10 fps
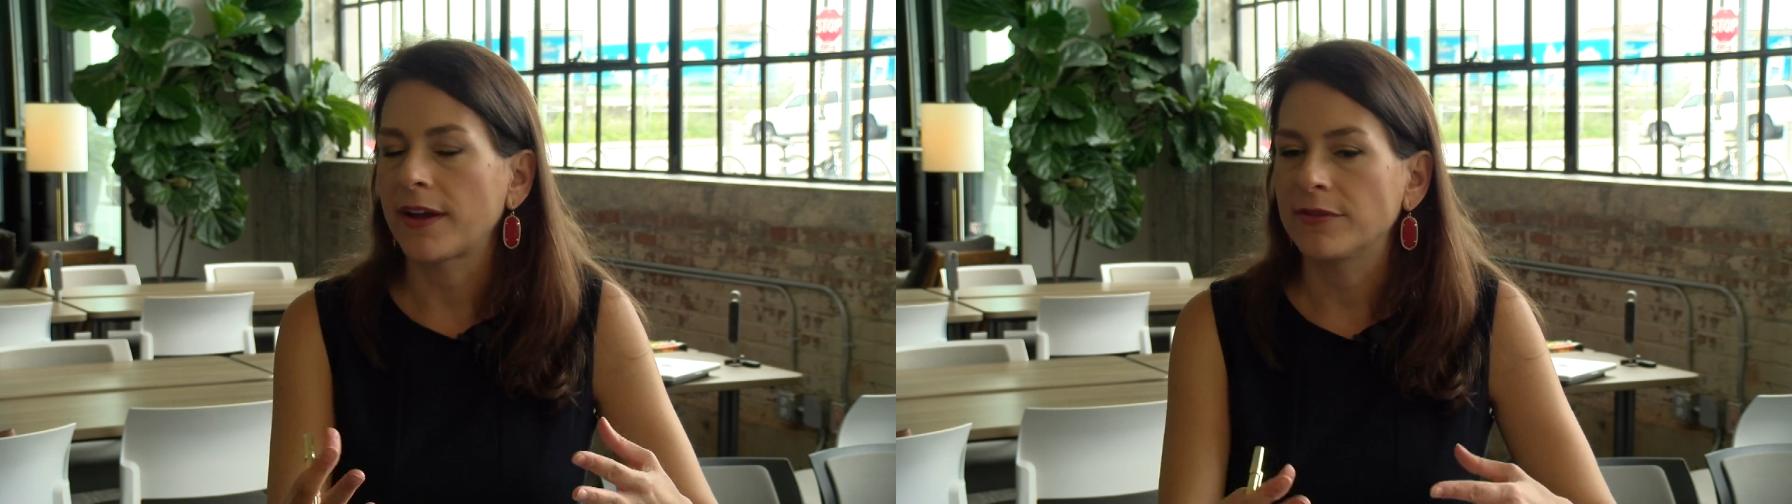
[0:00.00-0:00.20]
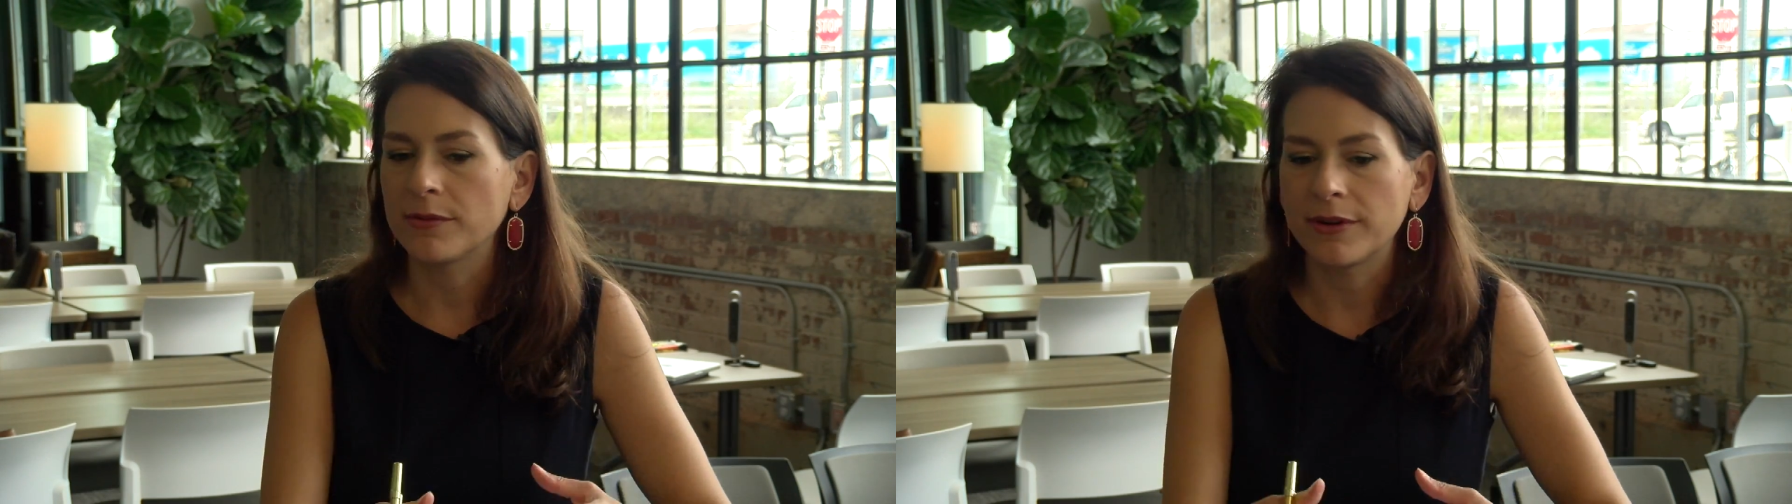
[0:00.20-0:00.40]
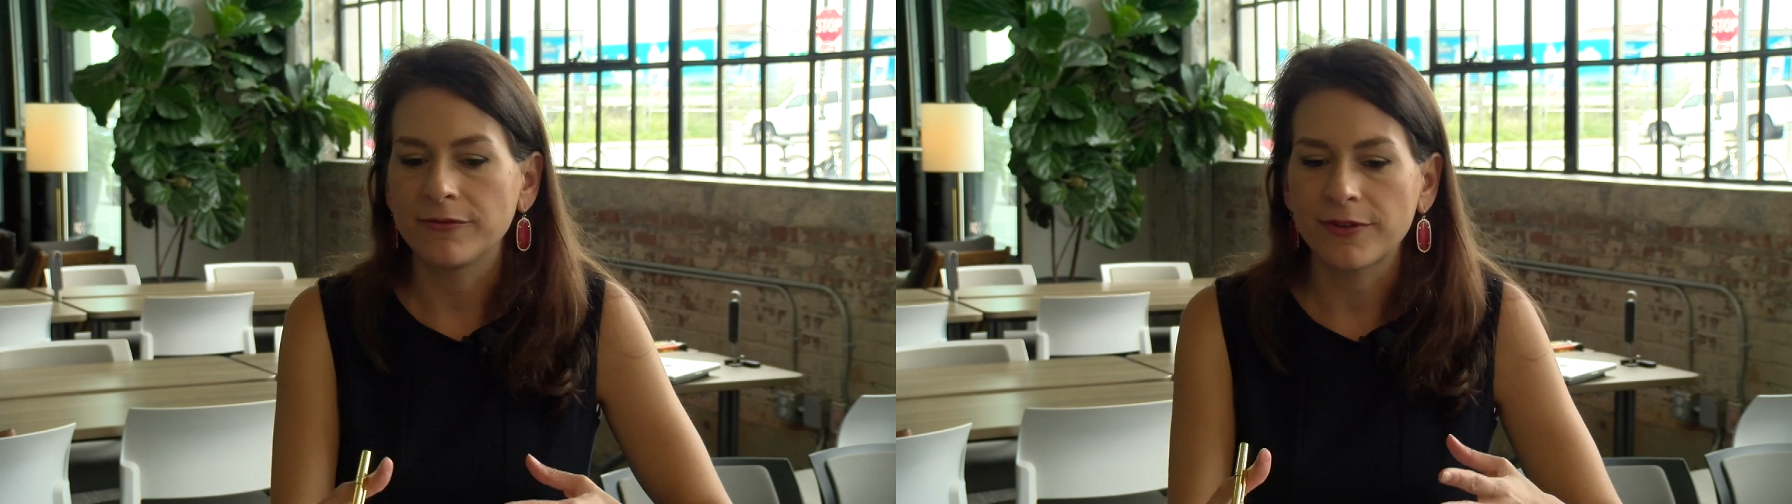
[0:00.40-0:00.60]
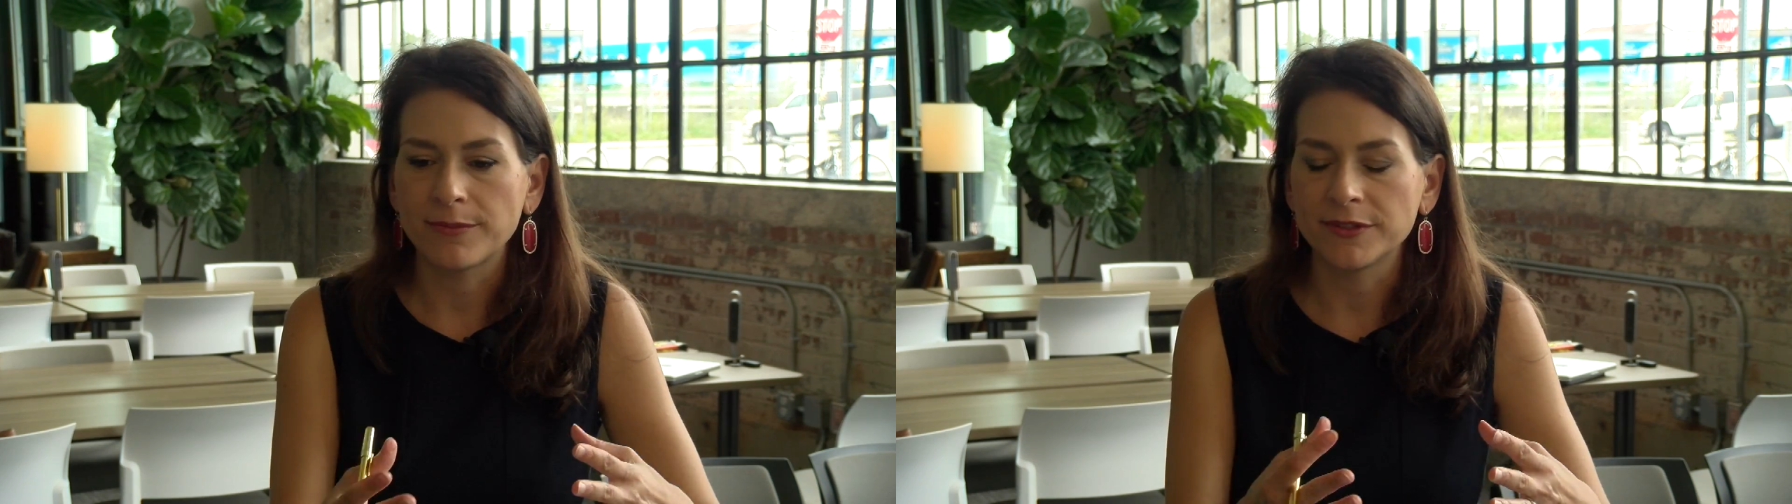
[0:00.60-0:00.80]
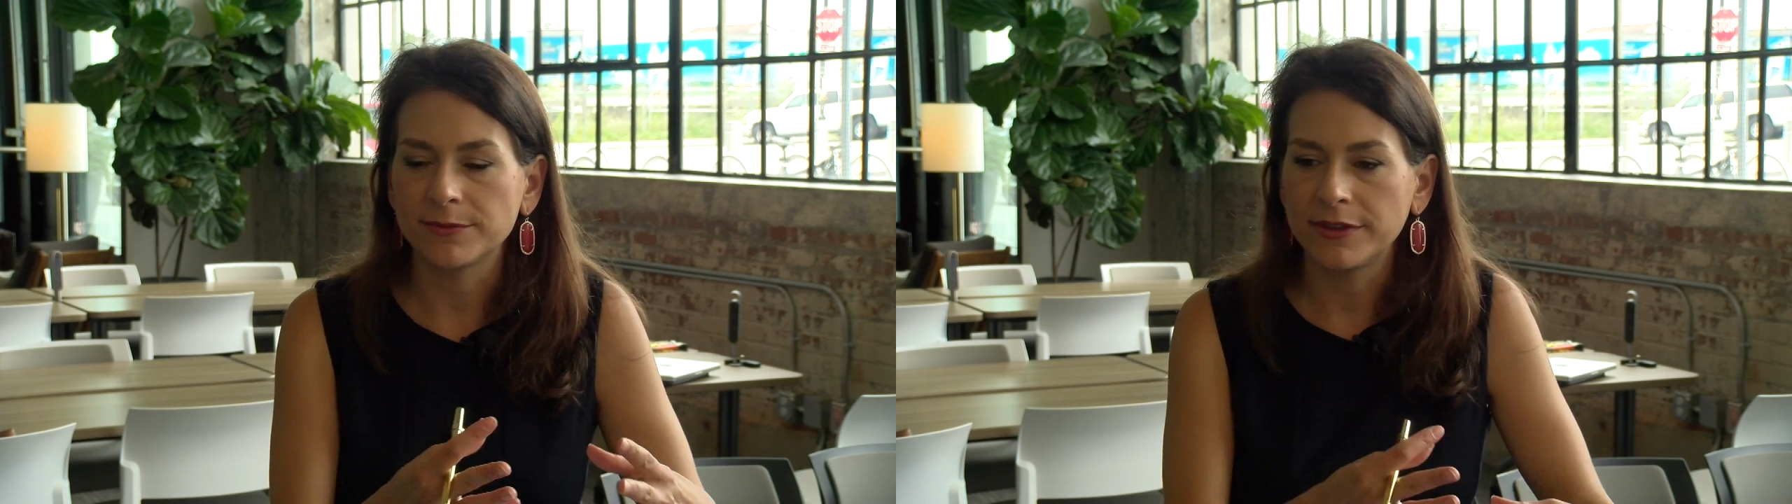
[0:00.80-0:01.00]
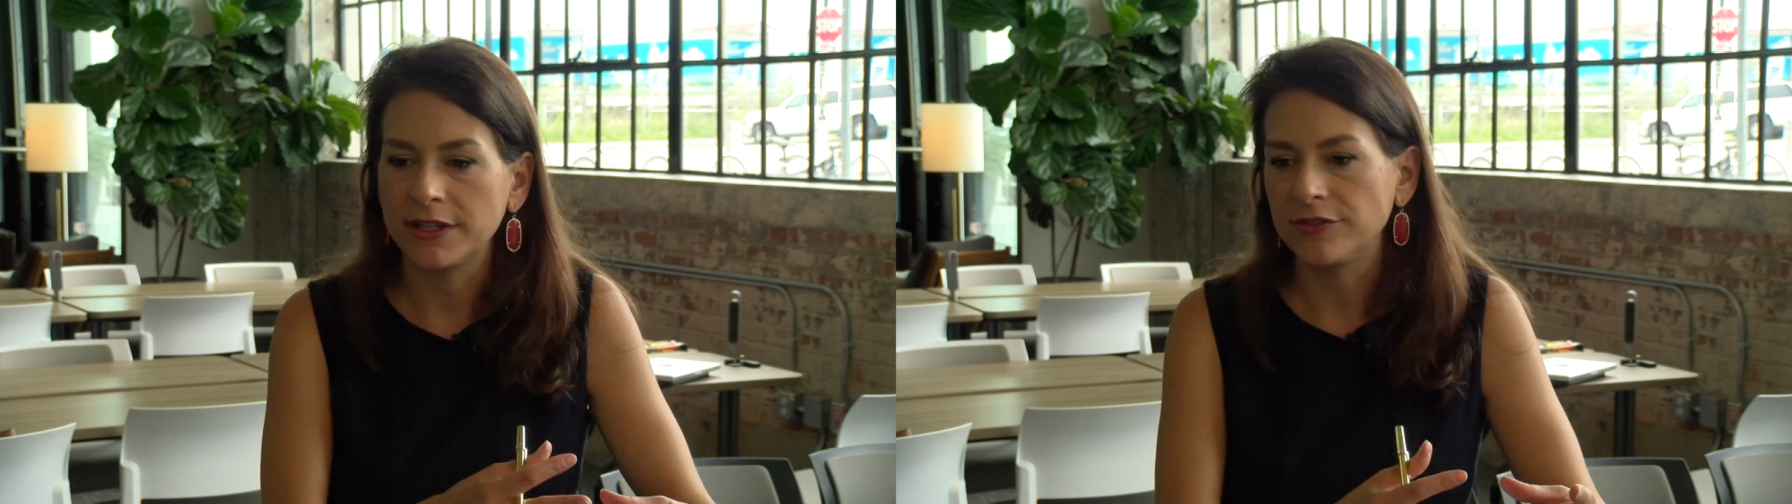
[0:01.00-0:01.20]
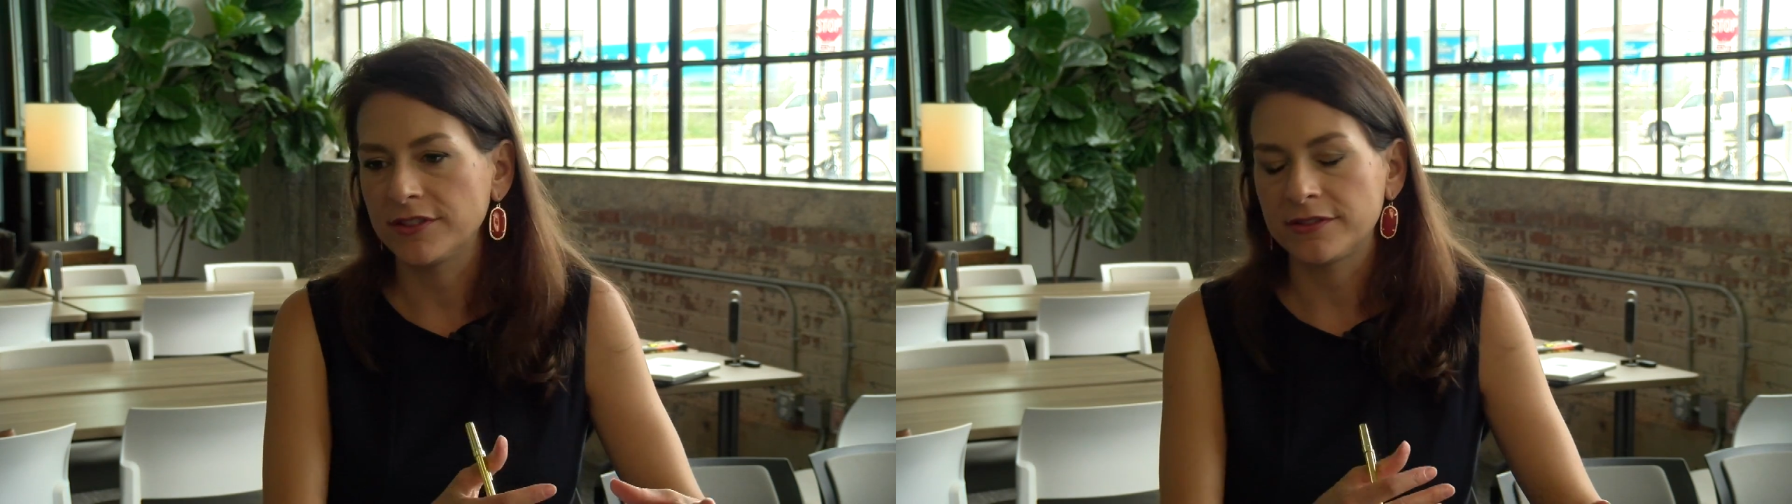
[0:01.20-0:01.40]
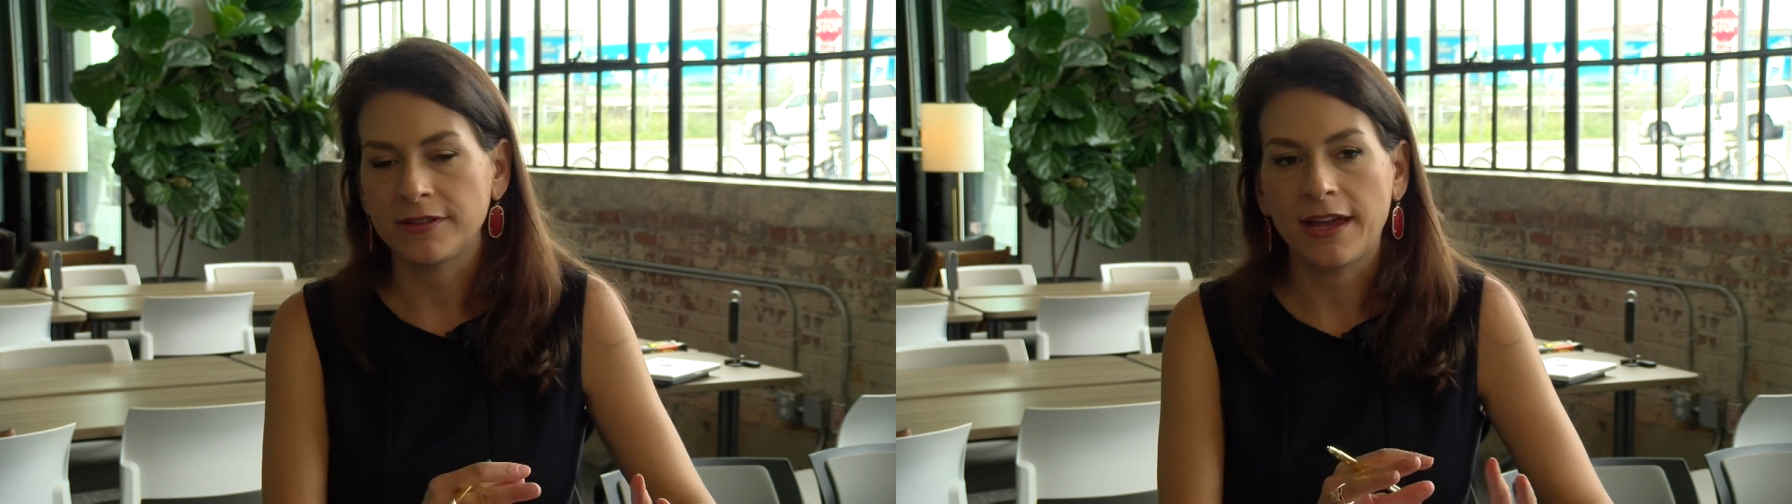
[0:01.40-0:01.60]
everyone from someone that just